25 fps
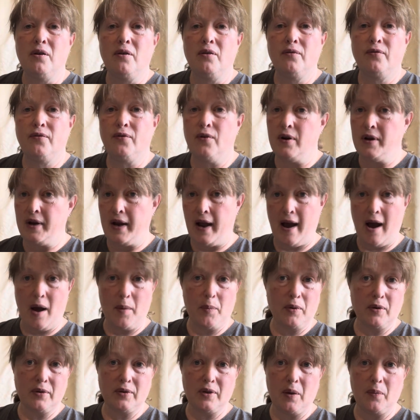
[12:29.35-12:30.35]
for a nap
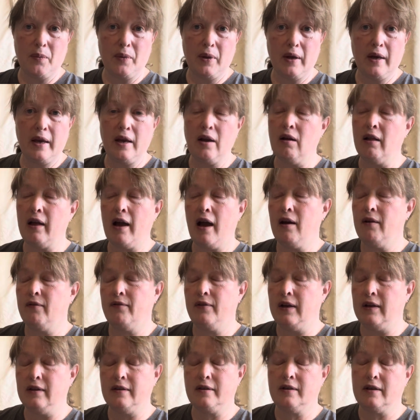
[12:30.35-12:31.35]
or something, he'll
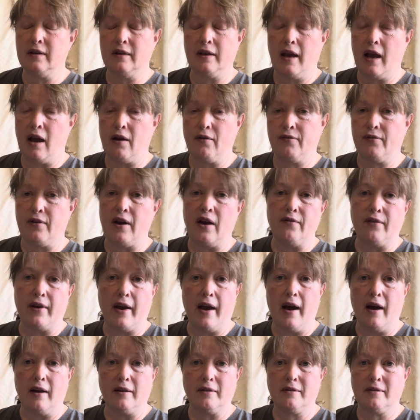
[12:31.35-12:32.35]
instantly have 5
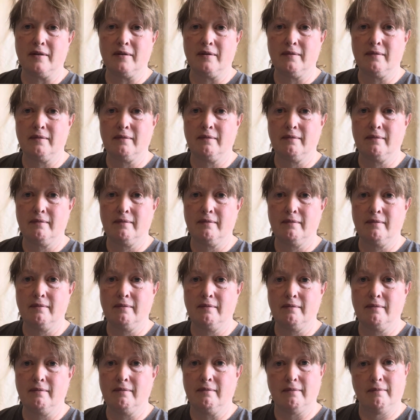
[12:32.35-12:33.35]
cats
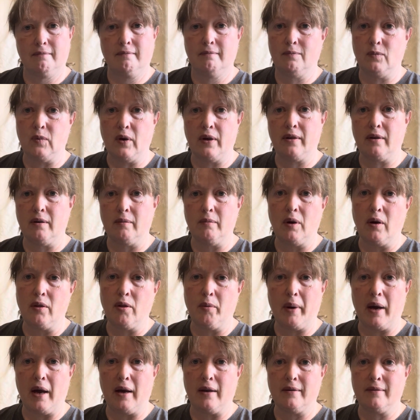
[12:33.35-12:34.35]
with him on the
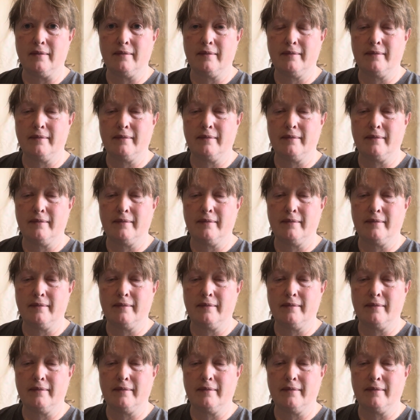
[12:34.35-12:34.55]
bed.